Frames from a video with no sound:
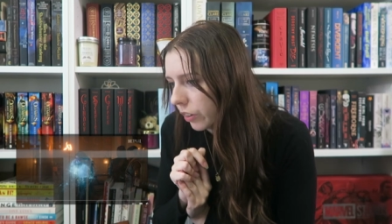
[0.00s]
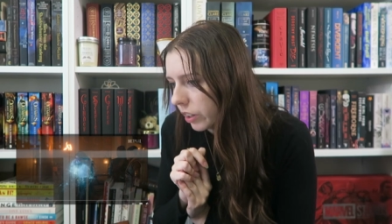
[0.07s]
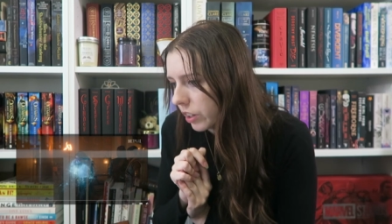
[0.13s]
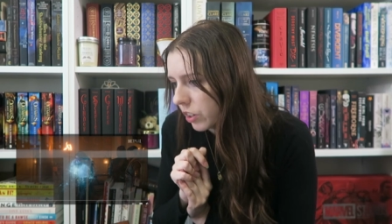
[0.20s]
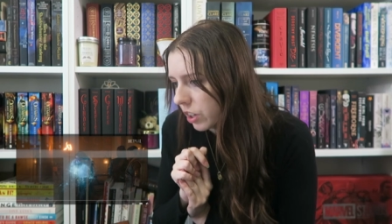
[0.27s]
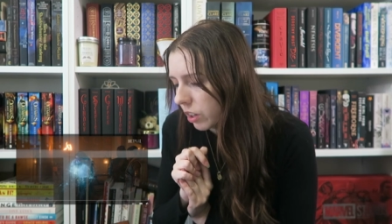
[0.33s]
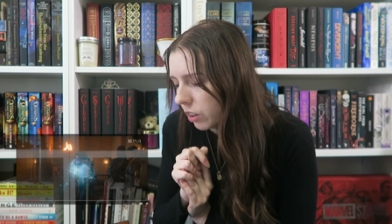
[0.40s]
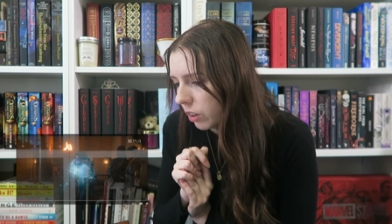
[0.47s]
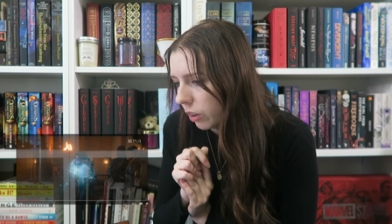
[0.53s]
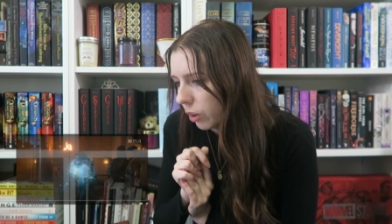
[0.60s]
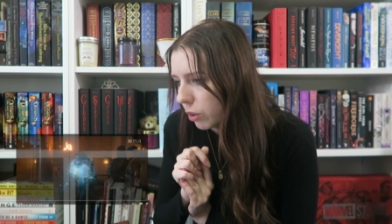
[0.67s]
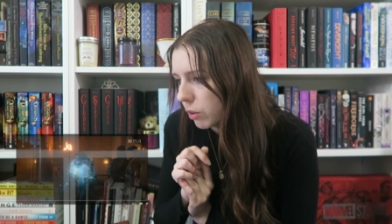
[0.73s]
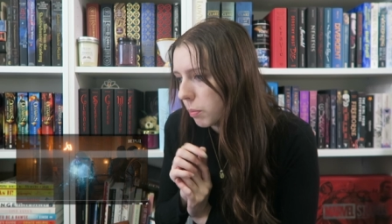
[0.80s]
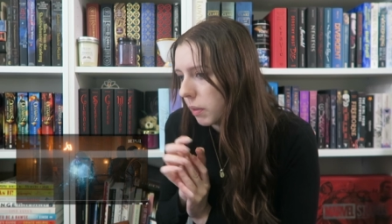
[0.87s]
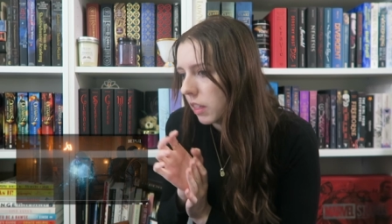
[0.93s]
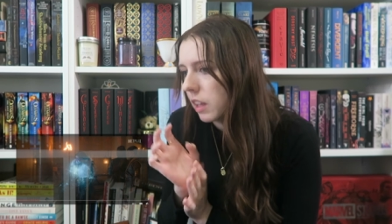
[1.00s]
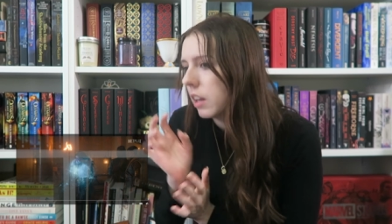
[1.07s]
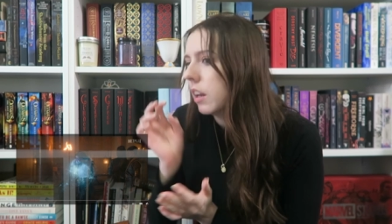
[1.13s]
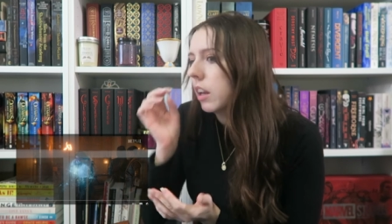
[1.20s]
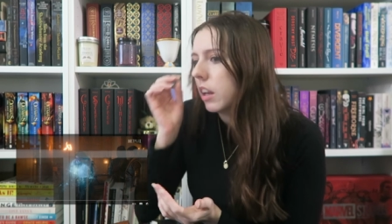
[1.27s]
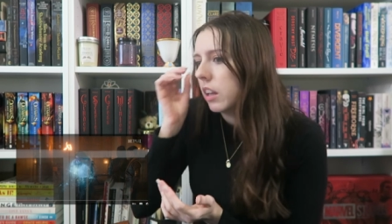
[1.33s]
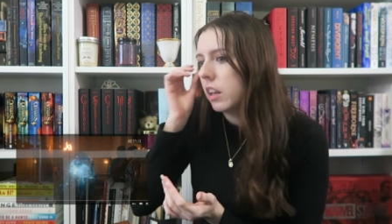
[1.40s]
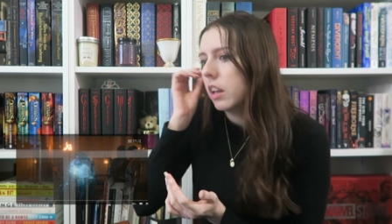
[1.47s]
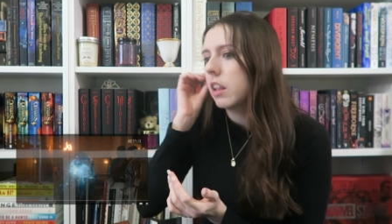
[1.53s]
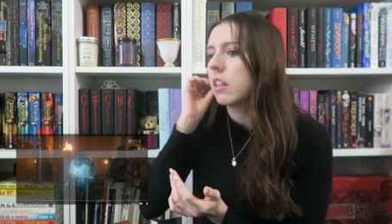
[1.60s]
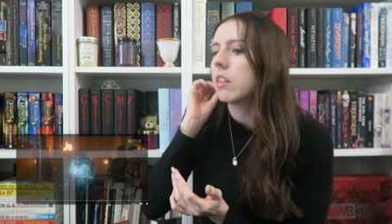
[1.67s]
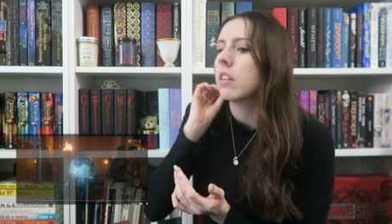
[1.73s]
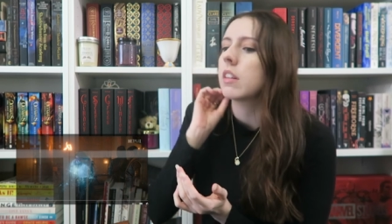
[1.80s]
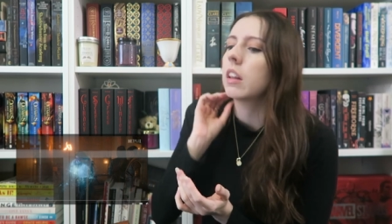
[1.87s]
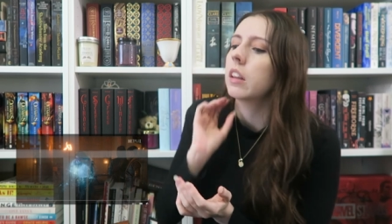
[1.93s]
Grisha clothes, but then
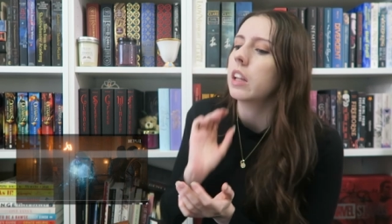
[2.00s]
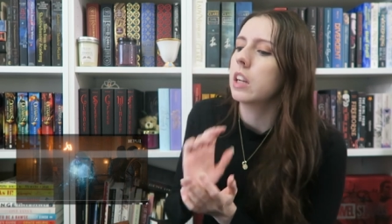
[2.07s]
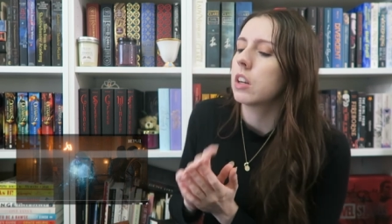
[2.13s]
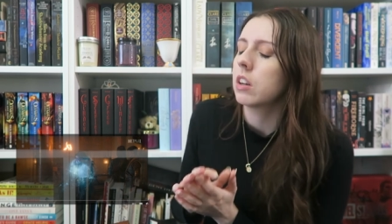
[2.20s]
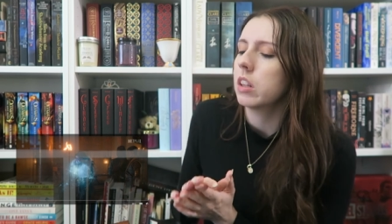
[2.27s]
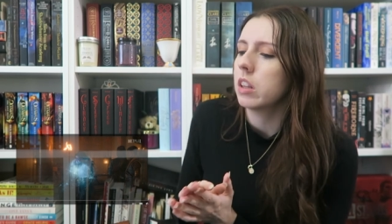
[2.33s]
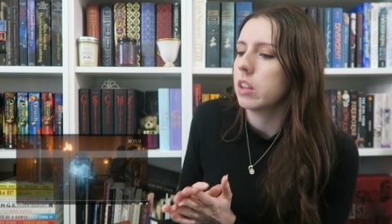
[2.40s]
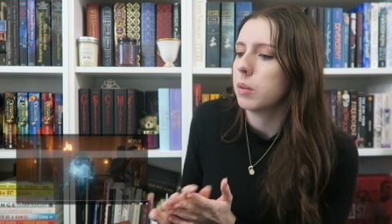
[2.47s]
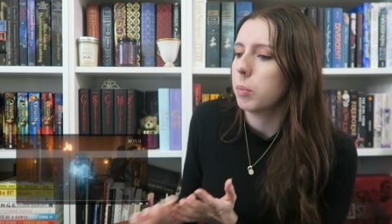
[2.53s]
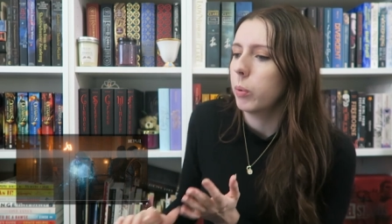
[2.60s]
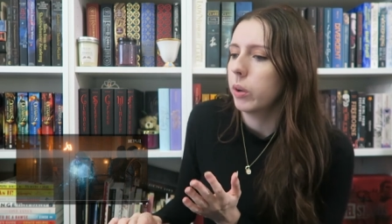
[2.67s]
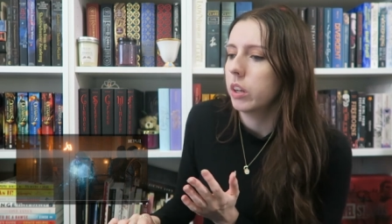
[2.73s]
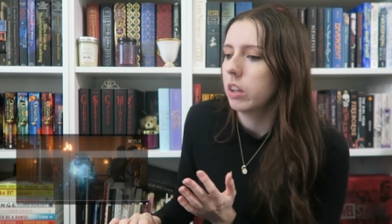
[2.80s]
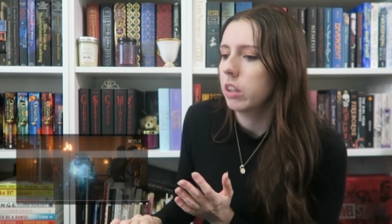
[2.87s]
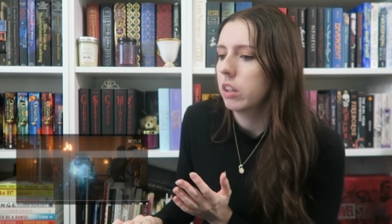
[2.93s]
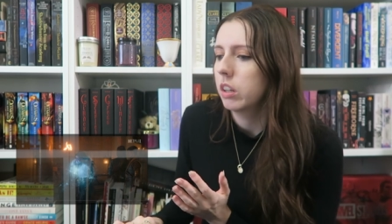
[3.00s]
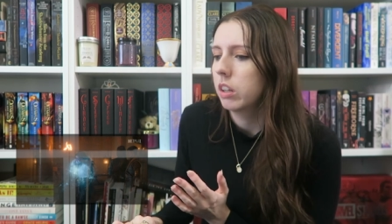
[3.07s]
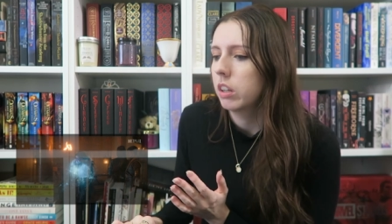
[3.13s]
neither is Alina at this point.